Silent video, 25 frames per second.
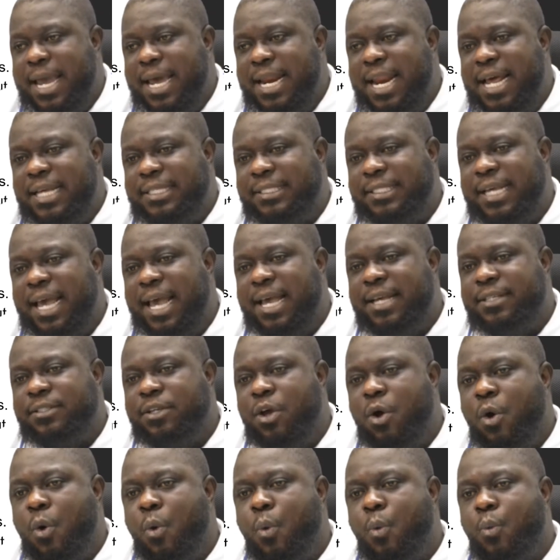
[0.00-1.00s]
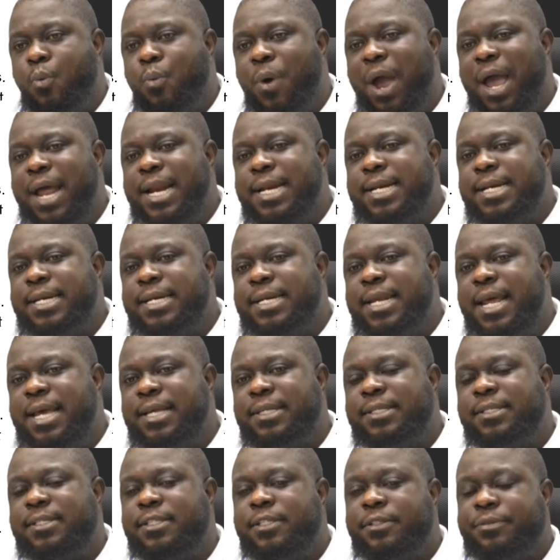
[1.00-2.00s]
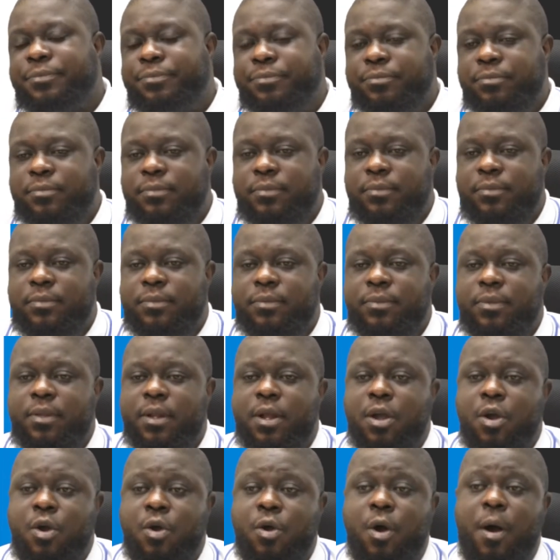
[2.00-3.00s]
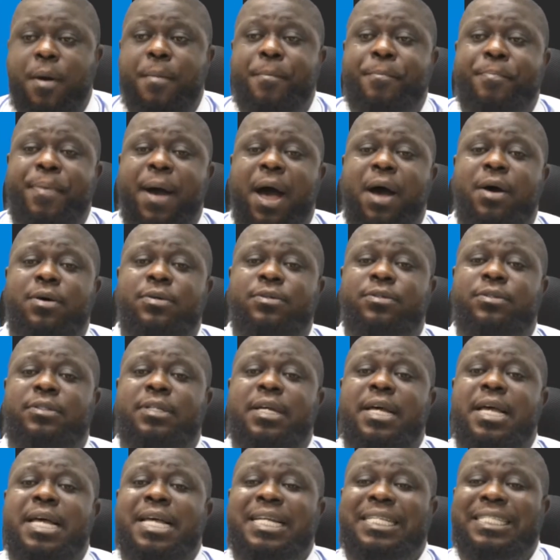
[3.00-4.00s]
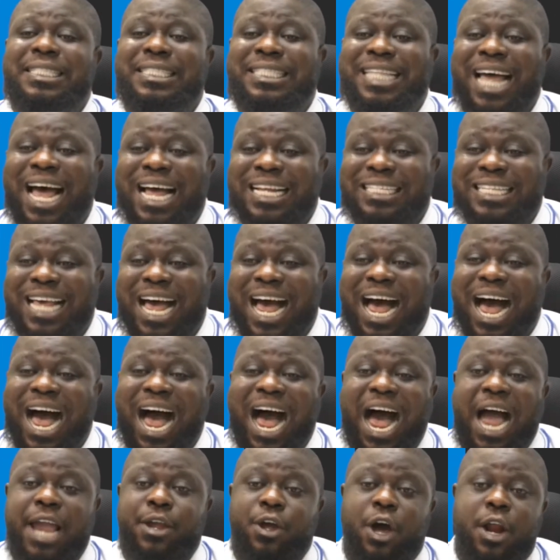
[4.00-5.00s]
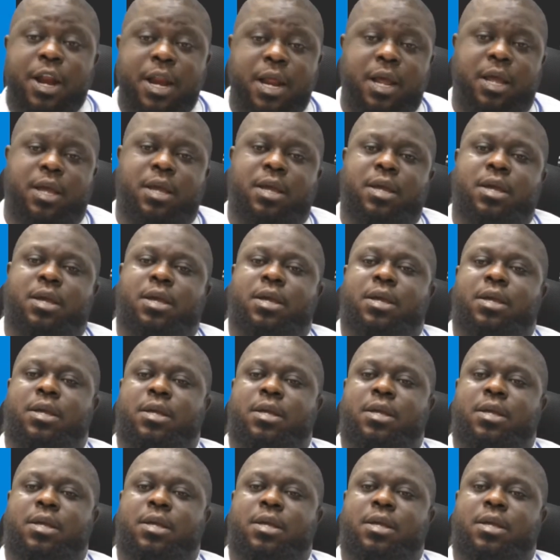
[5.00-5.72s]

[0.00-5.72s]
In essence, when these compounds that are ionic,